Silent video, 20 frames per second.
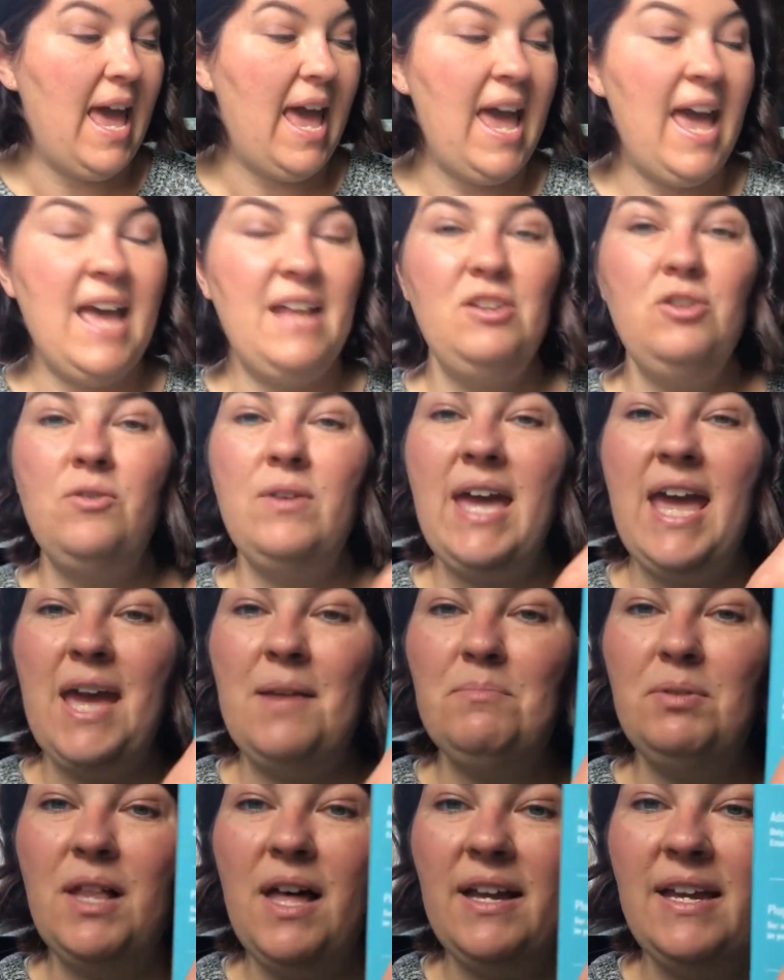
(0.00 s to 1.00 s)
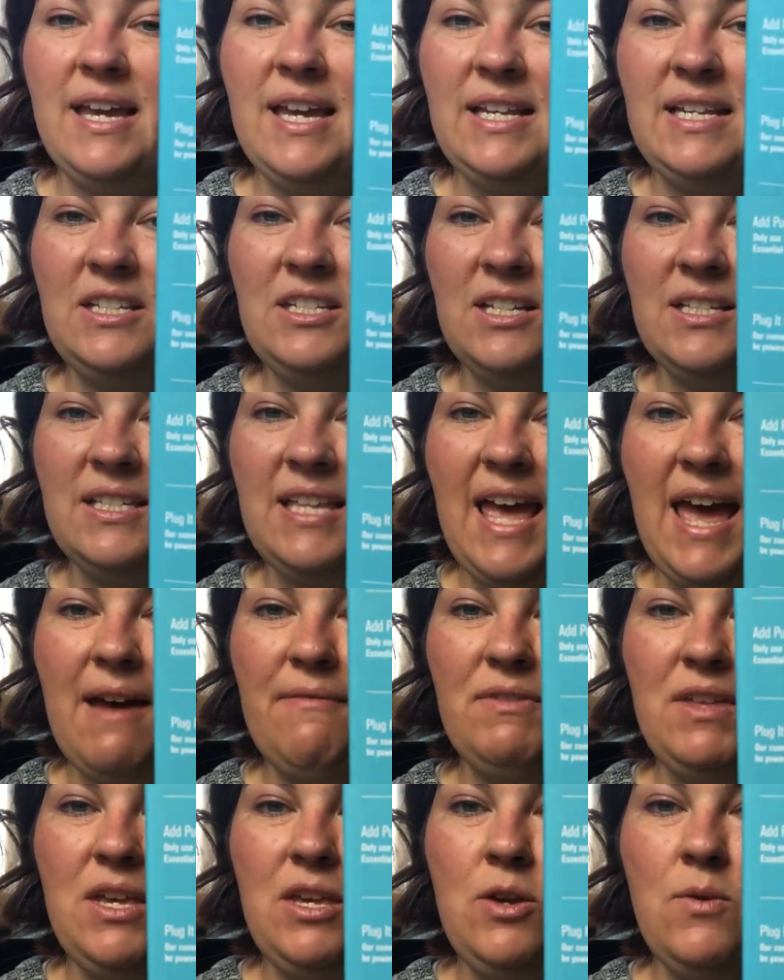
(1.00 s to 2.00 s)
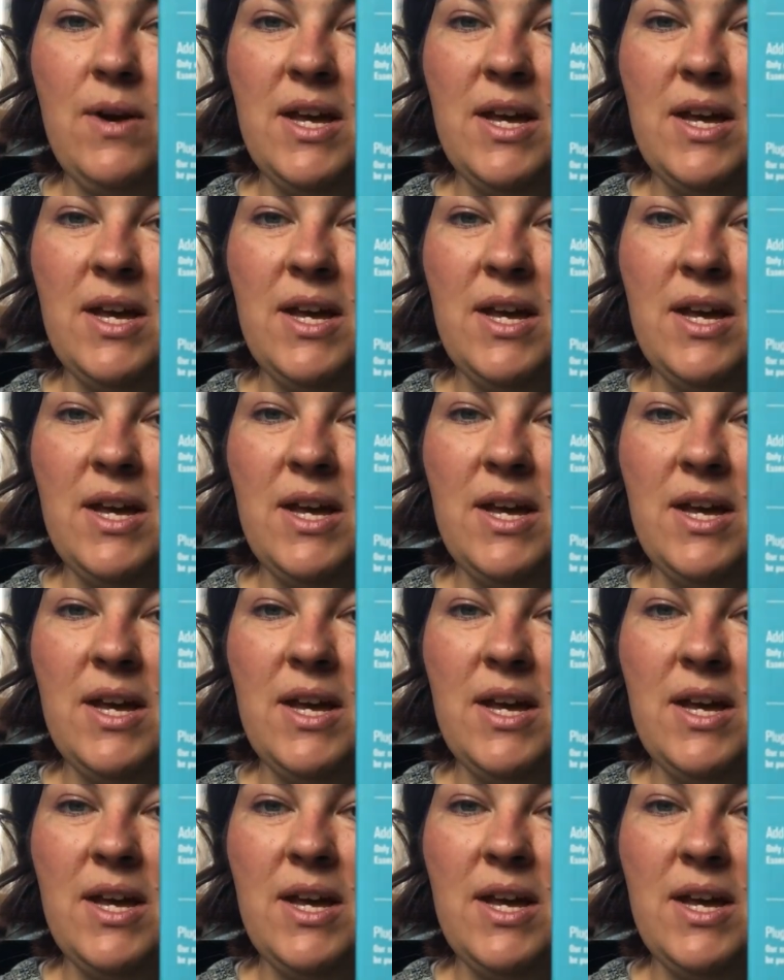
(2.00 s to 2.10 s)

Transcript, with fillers: And you can plug it. It does have the